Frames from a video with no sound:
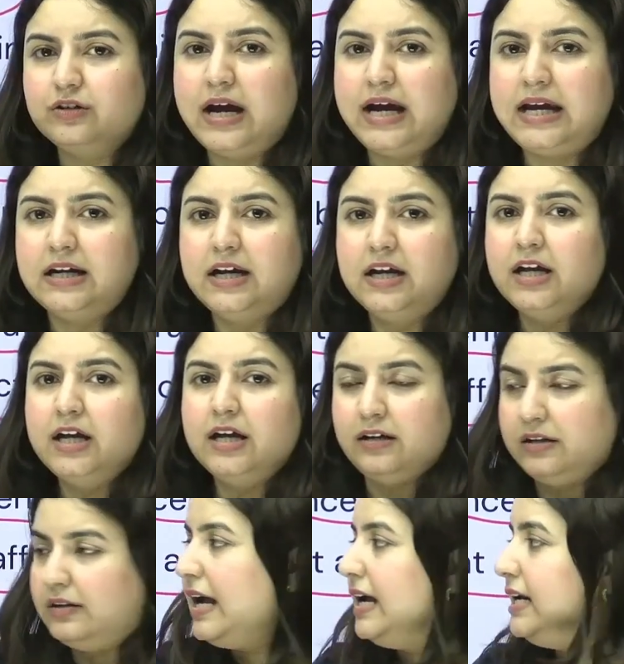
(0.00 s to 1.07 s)

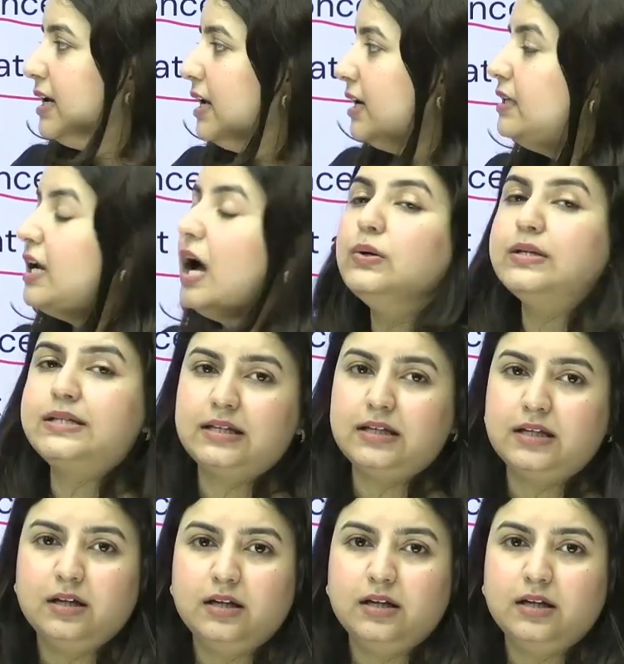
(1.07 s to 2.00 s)
right? Now listen,